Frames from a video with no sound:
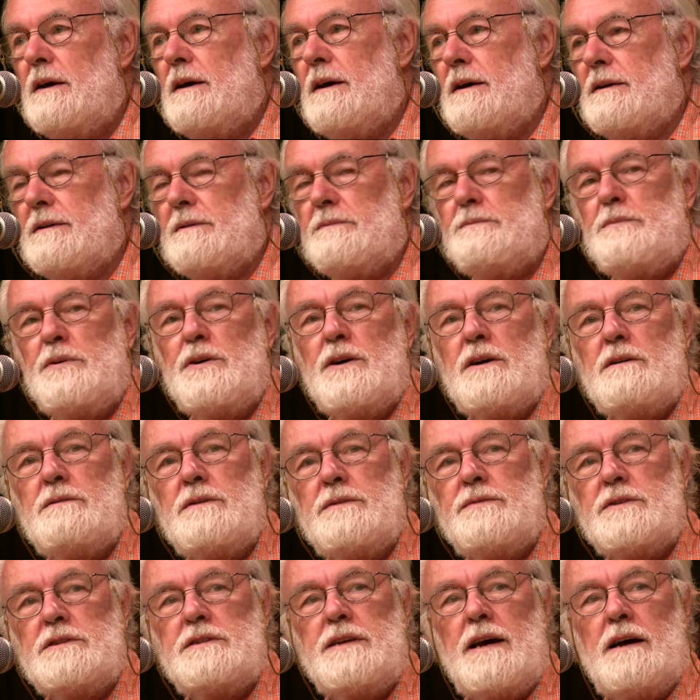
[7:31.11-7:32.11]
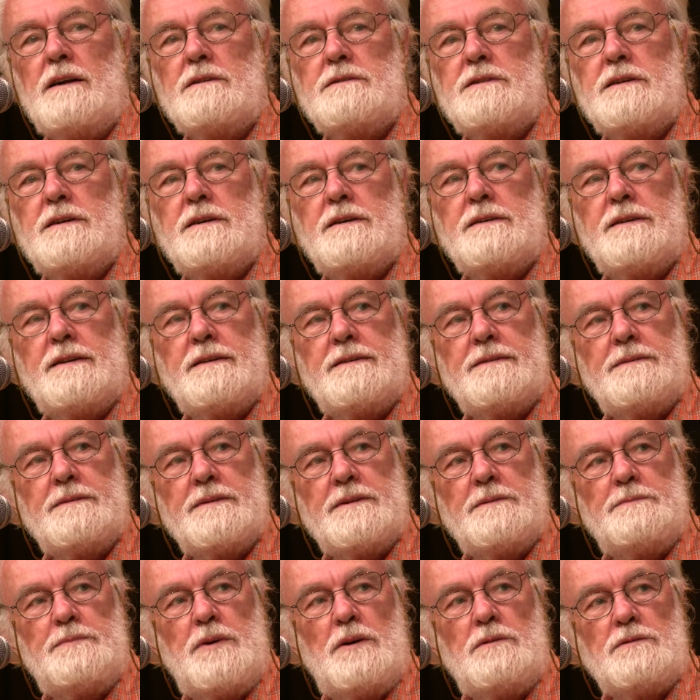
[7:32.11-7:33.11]
In the Pearl River Delta,
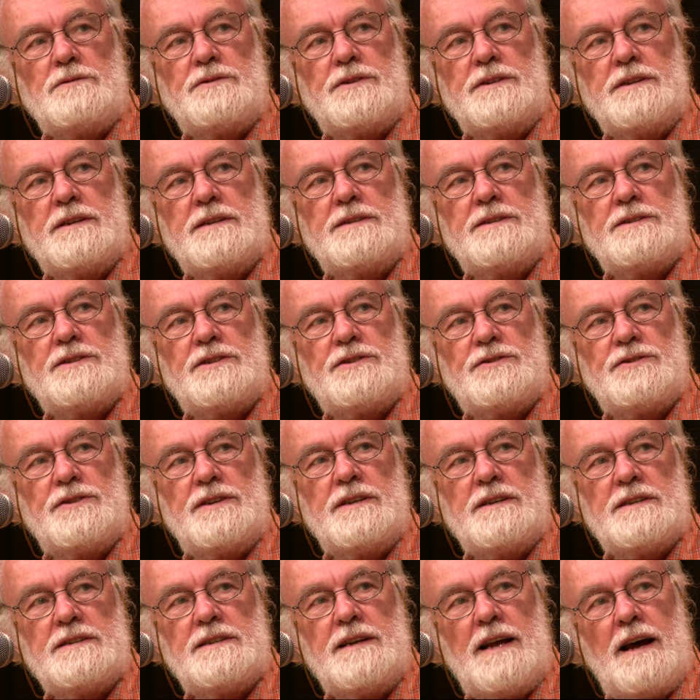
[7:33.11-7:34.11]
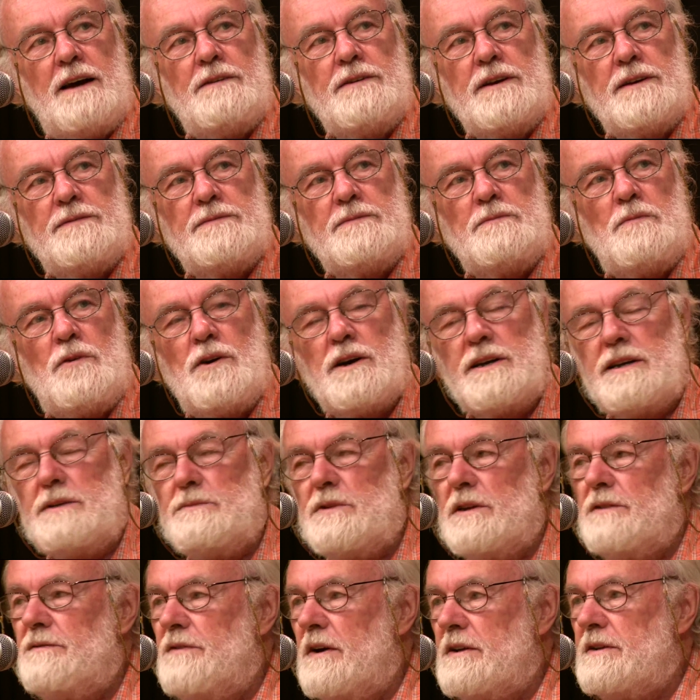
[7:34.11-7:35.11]
the poultry industry is now even
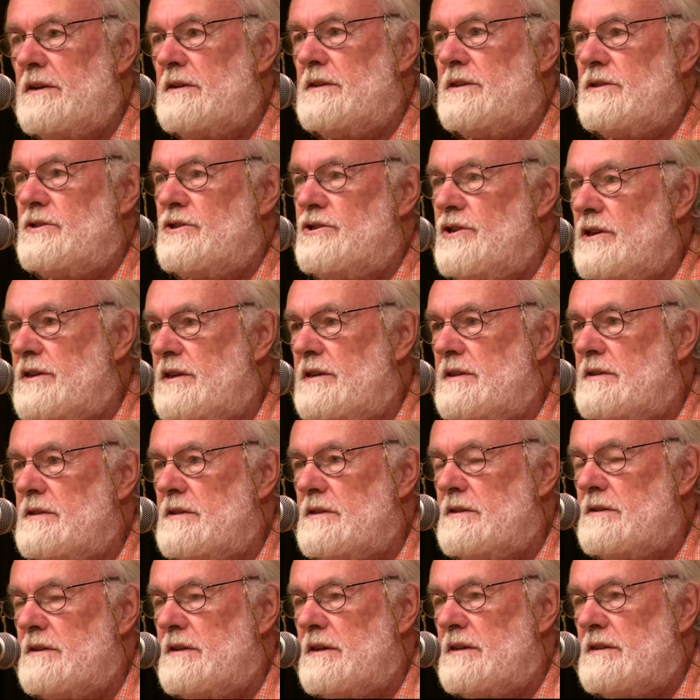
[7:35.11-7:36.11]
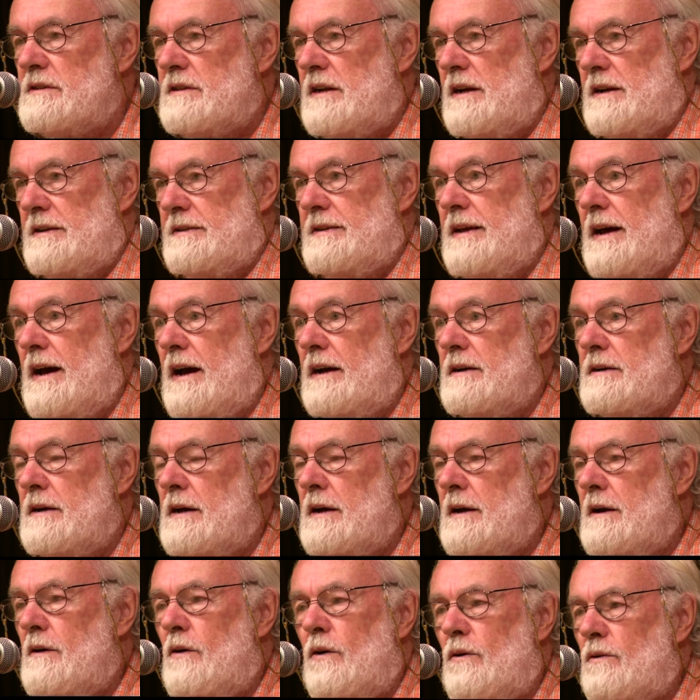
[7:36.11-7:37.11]
working with featherless chickens and things like that,
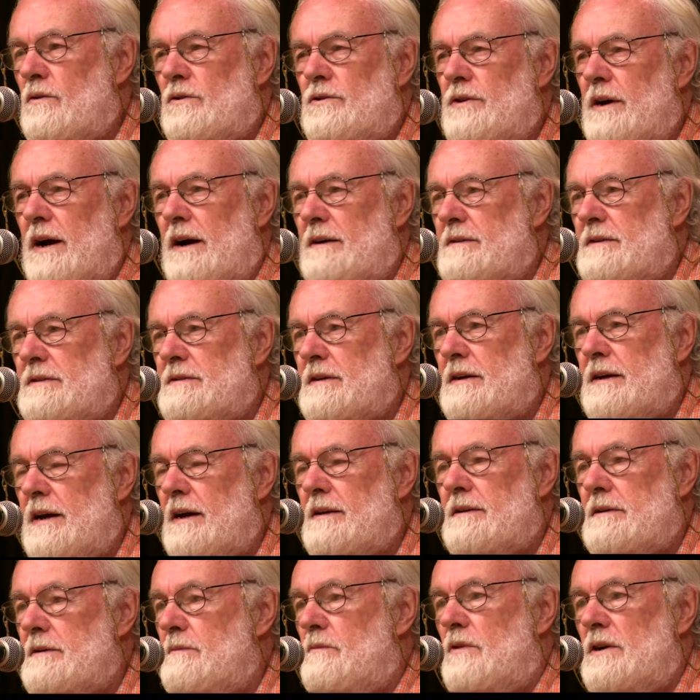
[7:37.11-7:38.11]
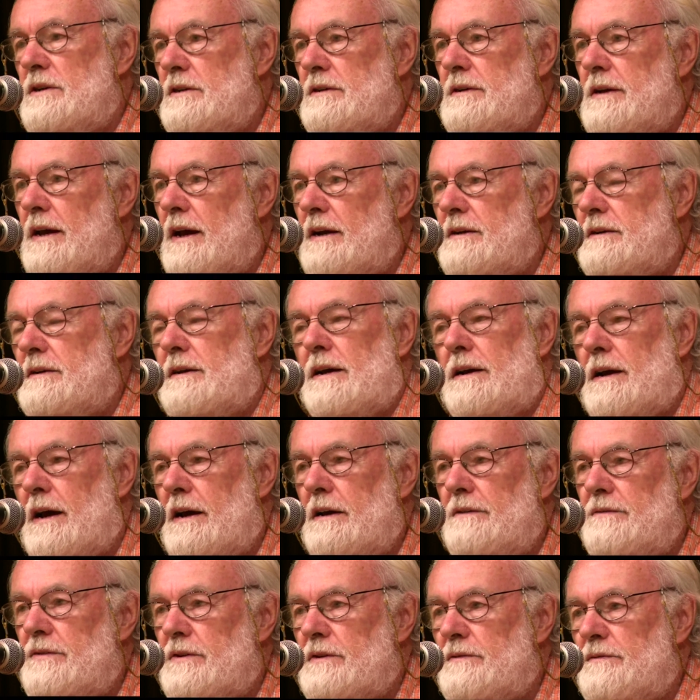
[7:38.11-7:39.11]
all crowded together, and what do you get? You get
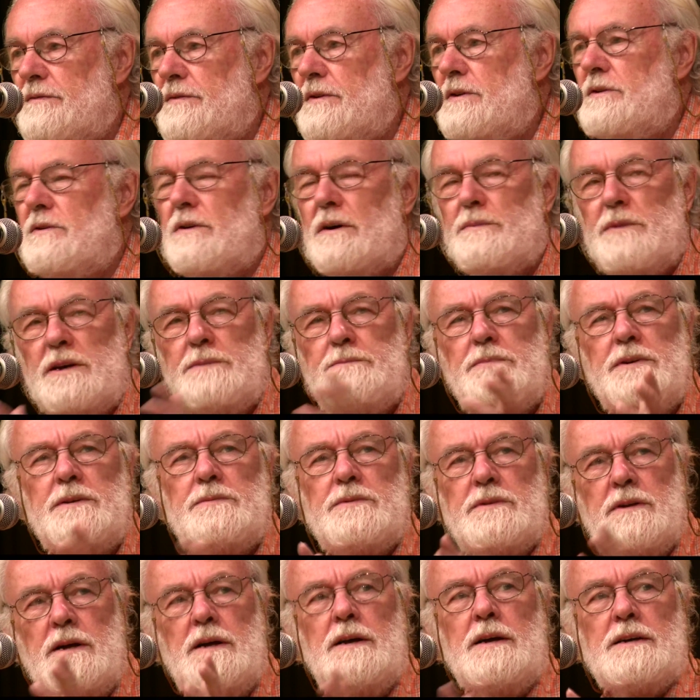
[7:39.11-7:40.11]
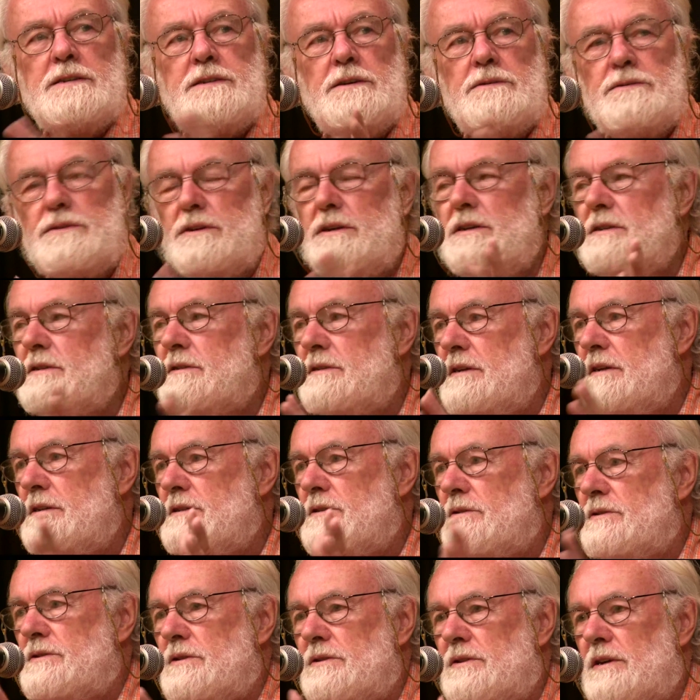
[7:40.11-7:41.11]
avian flu. I mean, people. So
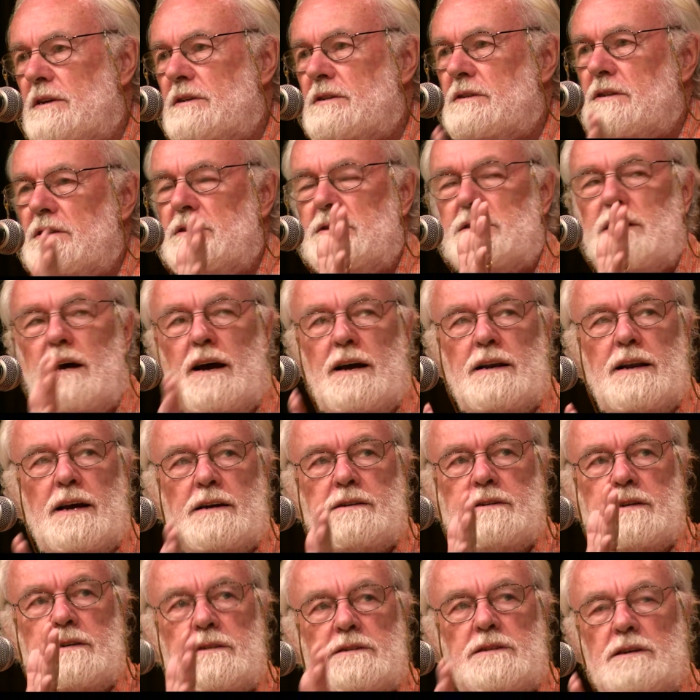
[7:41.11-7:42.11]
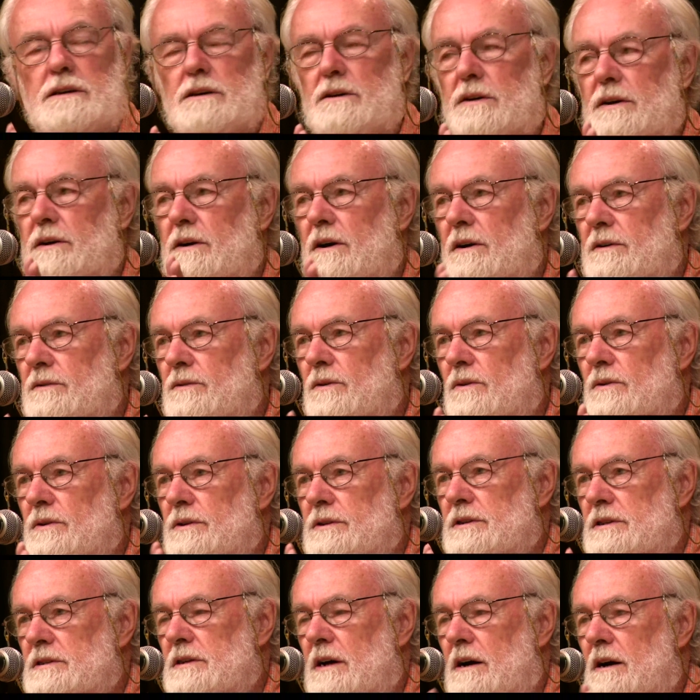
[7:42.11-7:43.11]
these sorts of things, these dialectics are going on all
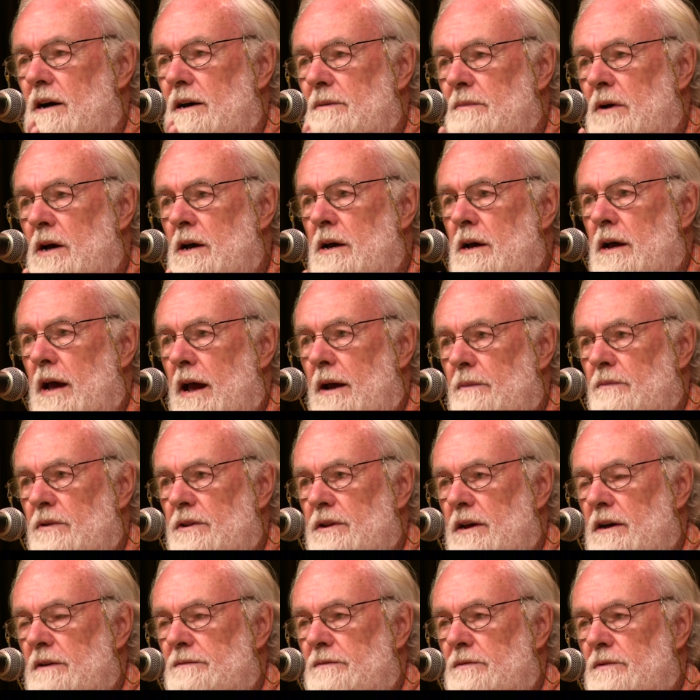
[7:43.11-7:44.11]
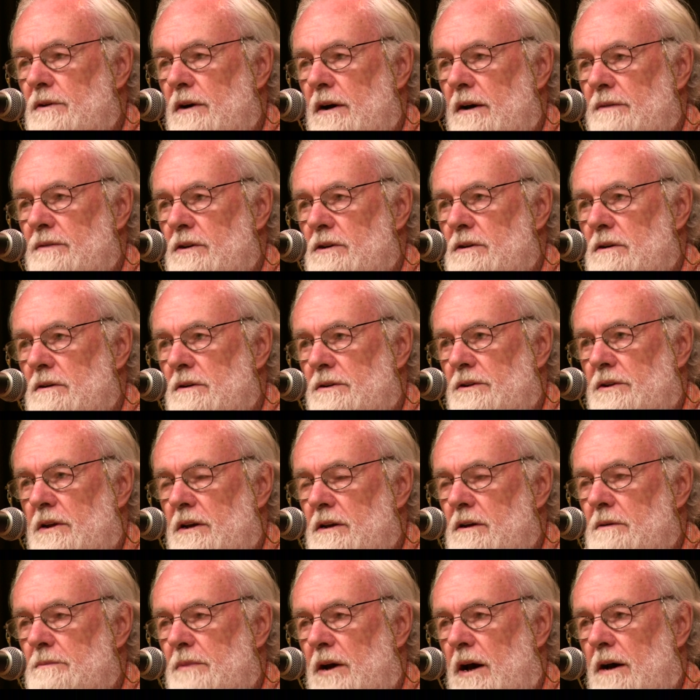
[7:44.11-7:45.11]
of the time, and we're therefore having to
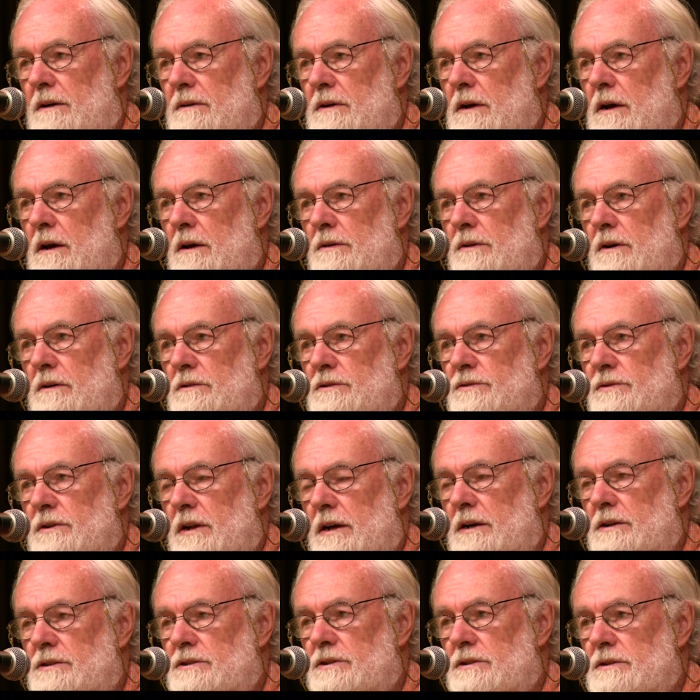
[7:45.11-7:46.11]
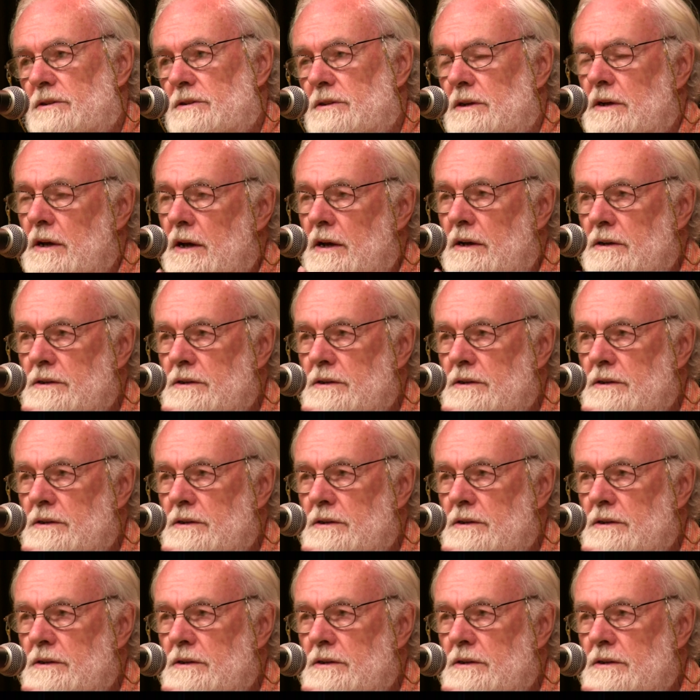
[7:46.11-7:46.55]
think about those relations.